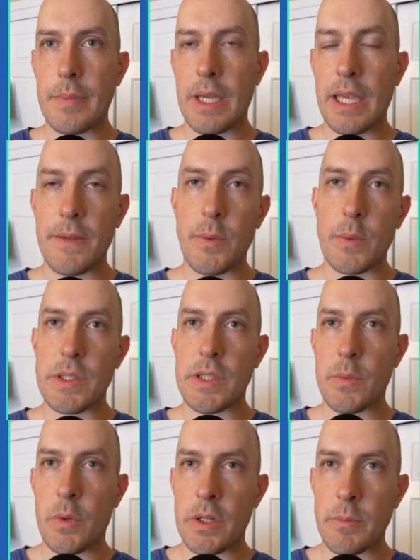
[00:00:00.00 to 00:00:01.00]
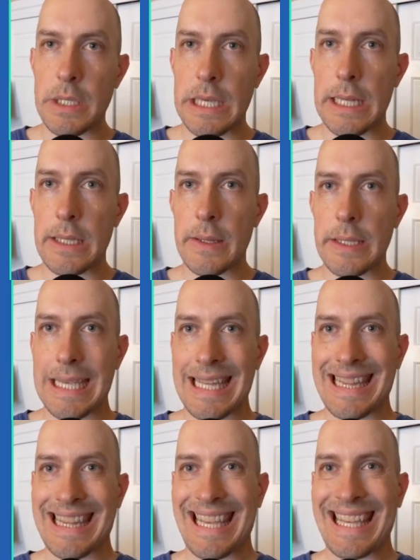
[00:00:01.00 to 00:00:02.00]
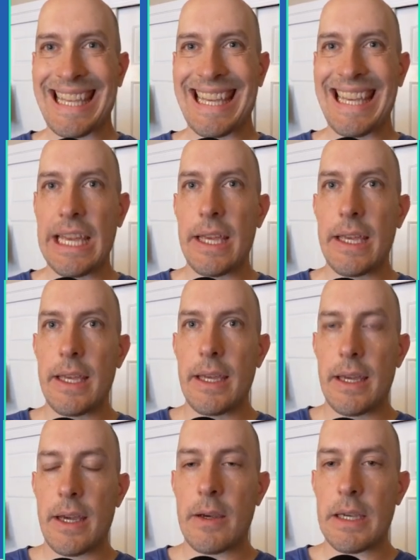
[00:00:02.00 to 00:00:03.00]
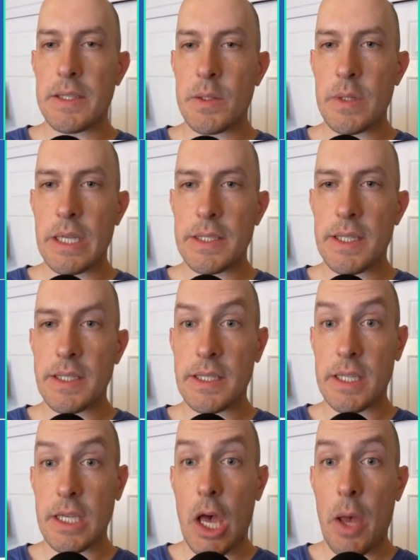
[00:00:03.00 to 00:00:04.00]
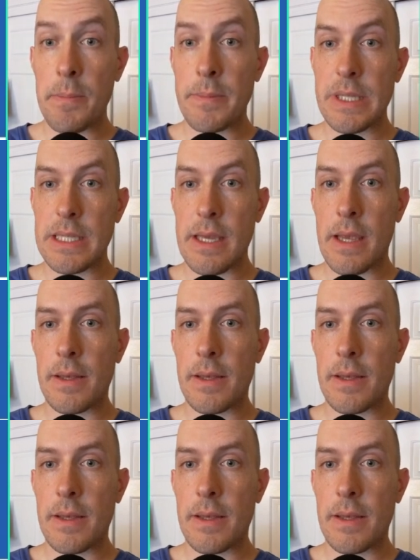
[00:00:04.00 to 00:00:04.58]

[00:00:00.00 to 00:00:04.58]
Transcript: And if it was just one, it'd be el diente. All right, so next is gums.